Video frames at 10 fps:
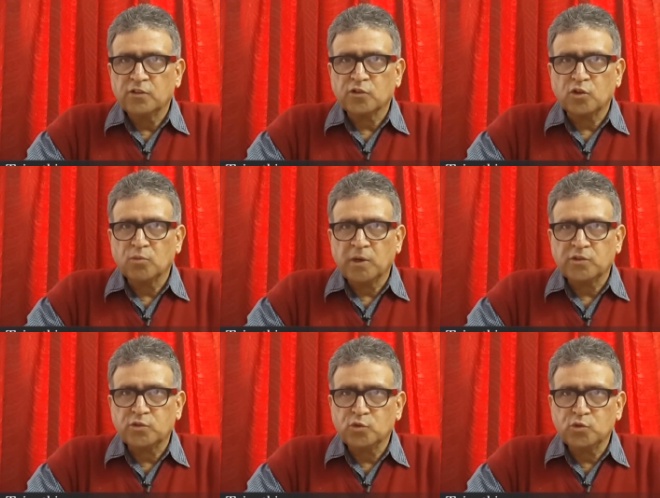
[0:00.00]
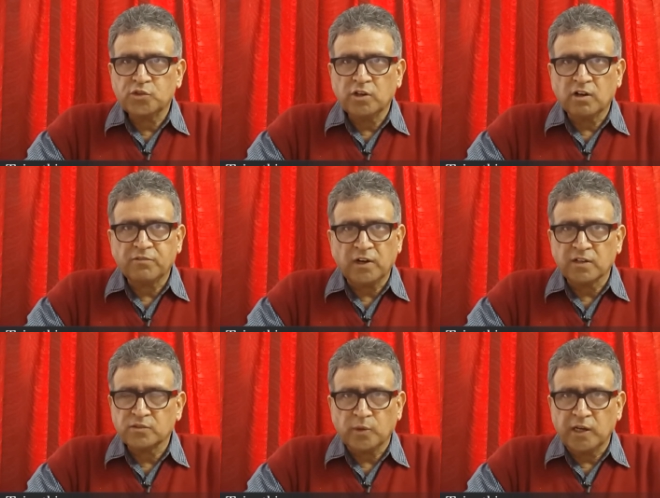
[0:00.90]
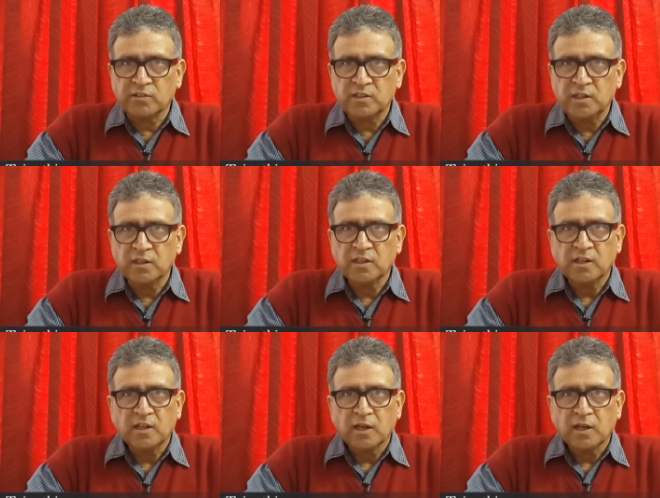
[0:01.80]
so you must choose your fucks wisely.